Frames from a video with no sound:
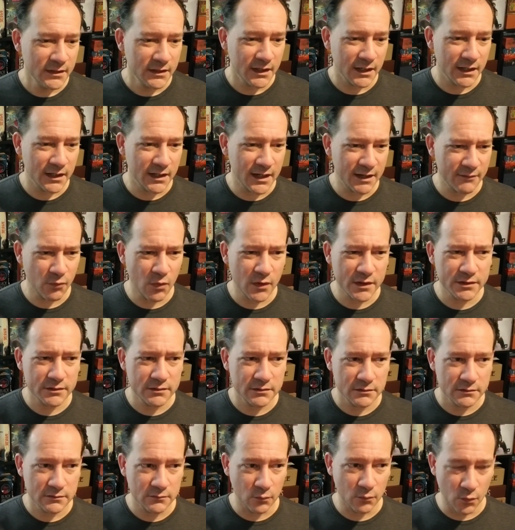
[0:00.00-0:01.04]
I've won
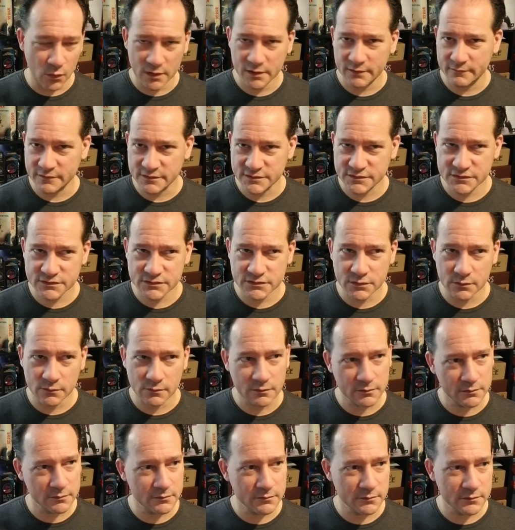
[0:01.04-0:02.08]
one of
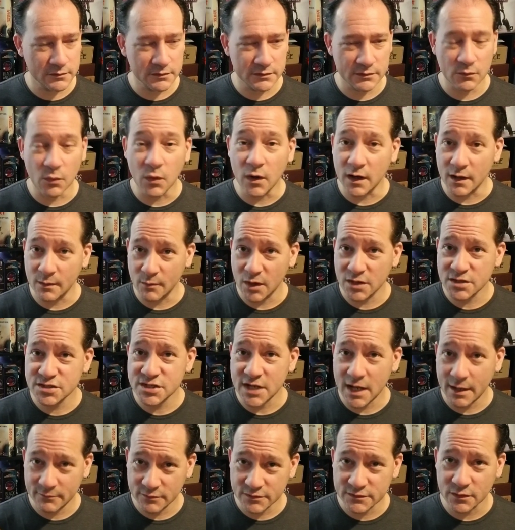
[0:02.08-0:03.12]
well, I'm on
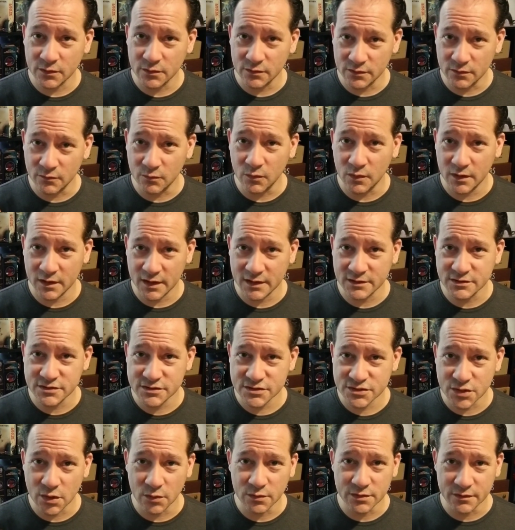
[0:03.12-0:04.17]
chapter. So what I
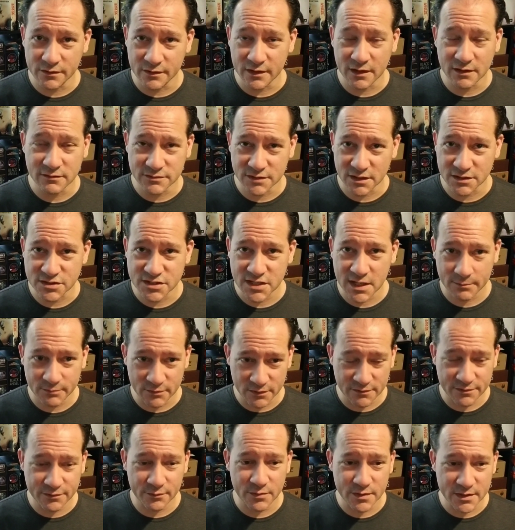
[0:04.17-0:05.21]
just showed you there, I was on chapter
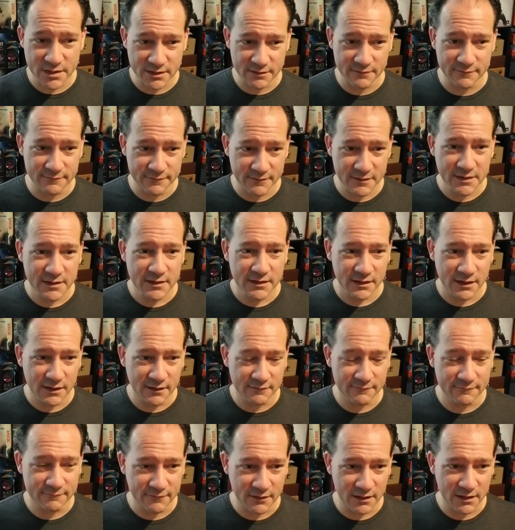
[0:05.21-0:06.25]
3 of
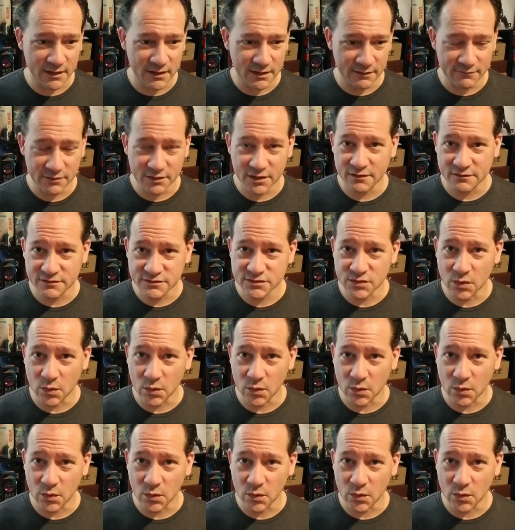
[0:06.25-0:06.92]
another